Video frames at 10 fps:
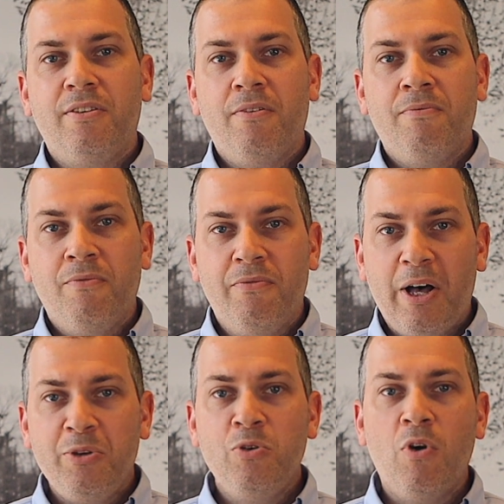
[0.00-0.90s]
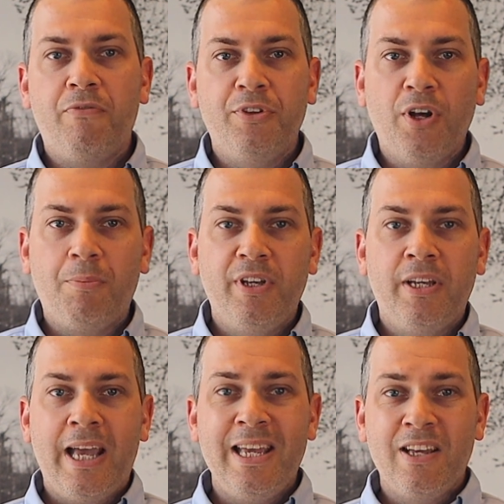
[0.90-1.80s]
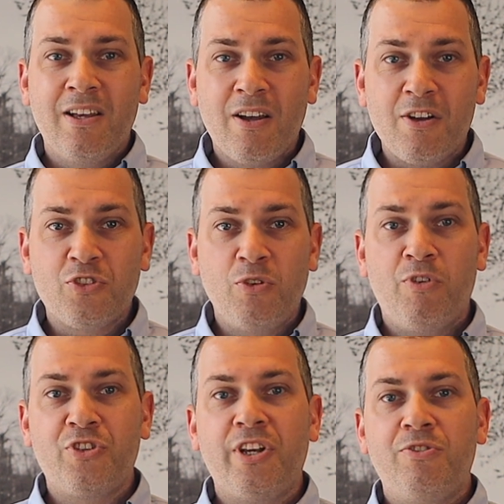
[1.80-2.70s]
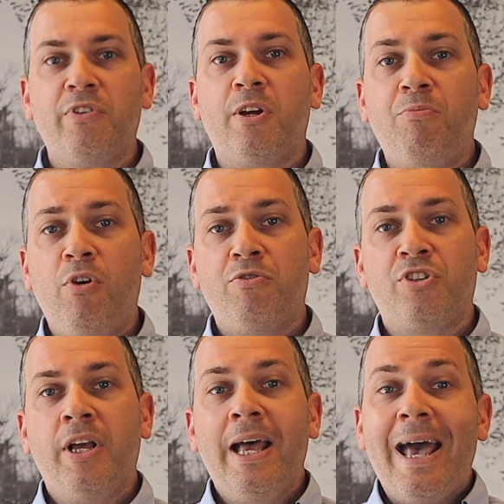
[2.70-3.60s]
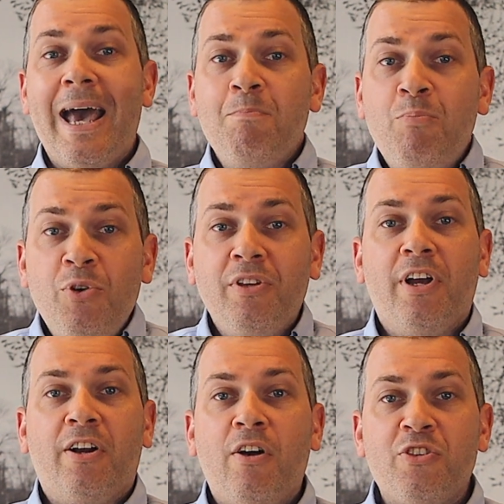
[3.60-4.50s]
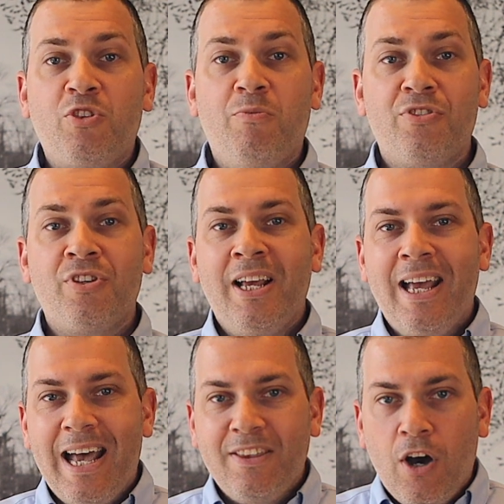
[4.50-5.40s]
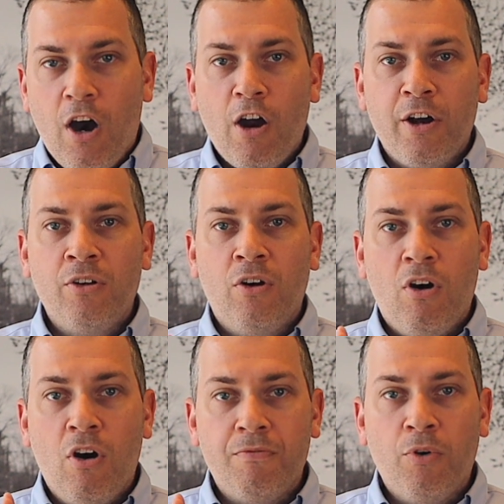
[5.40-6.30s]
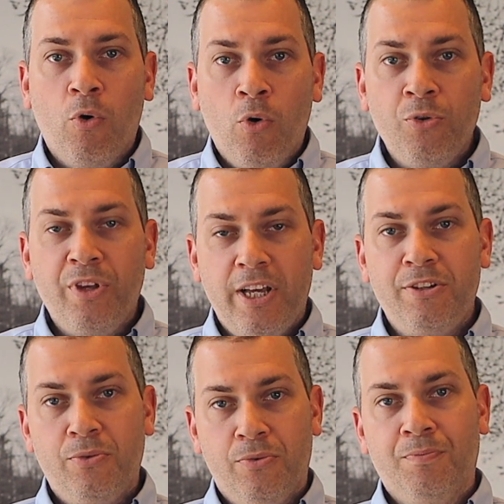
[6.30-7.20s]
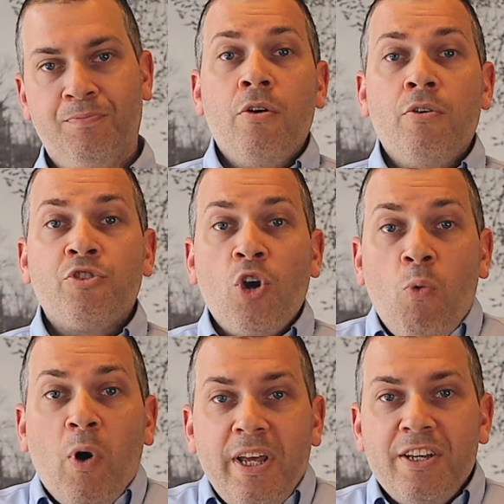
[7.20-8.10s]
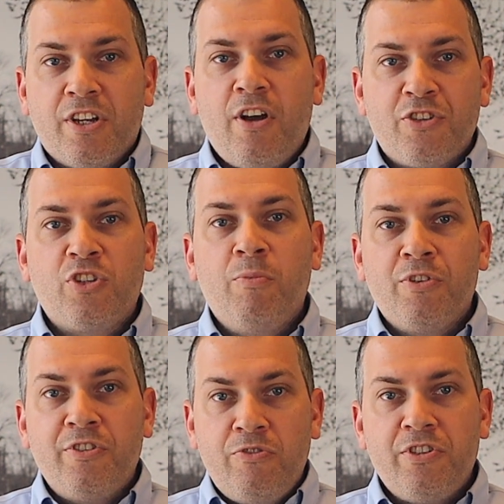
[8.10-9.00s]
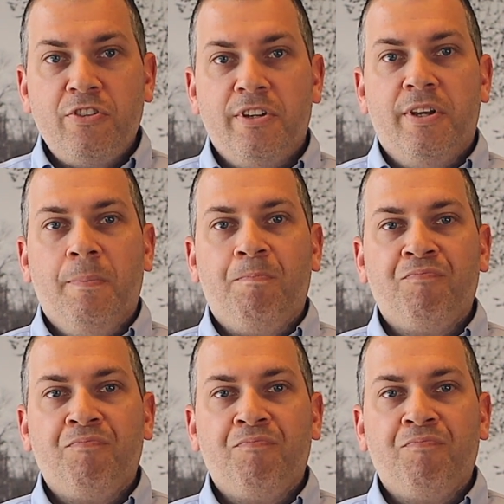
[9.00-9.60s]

the value of adopting a customer-centric approach and putting their customers at the heart of all they do. So what is customer centricity?